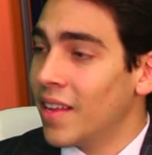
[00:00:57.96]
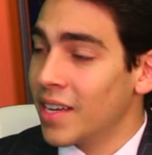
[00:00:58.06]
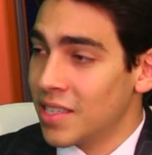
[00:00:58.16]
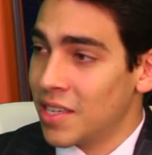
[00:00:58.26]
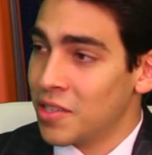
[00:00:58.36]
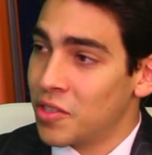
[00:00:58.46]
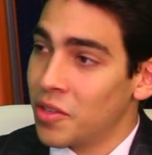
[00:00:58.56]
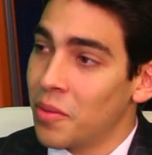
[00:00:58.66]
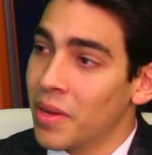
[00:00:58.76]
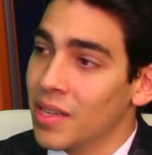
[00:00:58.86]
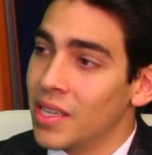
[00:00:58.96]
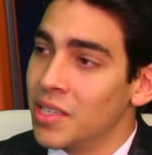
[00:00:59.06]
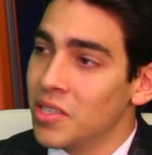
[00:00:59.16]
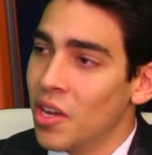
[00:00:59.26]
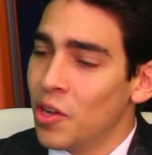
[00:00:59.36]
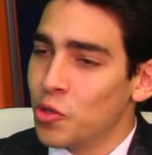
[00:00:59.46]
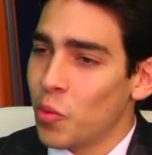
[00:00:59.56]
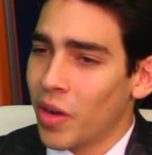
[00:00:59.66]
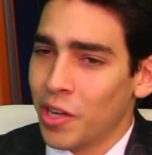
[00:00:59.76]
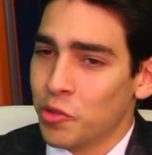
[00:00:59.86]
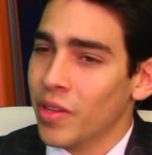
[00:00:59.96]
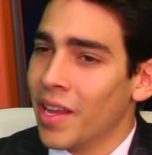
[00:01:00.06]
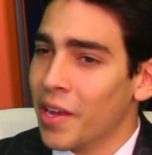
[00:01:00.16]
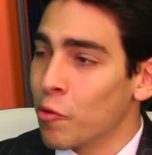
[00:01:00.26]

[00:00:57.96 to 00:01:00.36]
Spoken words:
that exists in the Middle East, to a country like